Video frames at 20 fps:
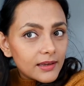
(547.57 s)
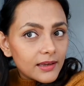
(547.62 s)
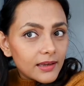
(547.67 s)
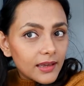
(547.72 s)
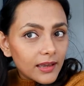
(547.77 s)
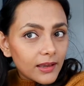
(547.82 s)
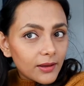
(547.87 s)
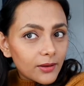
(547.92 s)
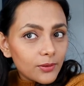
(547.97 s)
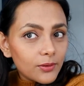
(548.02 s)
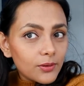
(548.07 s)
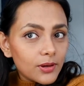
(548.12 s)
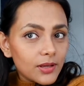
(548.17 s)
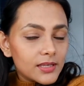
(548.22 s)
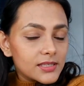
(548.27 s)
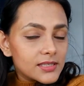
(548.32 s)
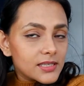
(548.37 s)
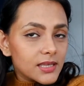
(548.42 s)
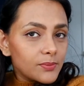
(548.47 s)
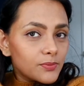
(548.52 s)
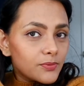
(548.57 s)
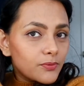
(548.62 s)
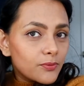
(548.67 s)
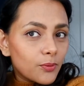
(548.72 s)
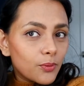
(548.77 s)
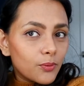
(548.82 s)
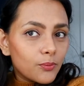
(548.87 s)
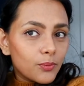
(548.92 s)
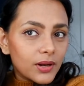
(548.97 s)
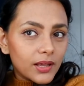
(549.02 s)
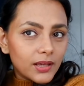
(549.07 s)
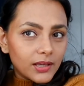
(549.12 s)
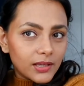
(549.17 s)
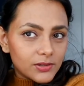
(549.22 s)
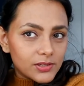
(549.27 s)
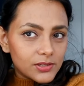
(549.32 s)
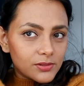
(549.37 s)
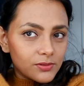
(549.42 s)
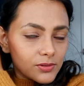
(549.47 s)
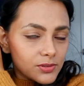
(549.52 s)
hair, except for when I get
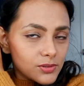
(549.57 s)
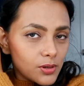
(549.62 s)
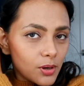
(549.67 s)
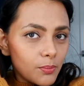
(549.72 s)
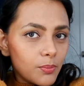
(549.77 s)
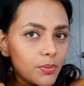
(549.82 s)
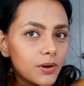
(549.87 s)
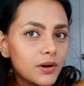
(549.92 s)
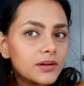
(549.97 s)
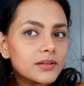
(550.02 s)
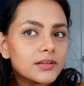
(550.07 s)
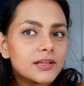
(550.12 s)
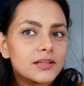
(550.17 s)
to the top part,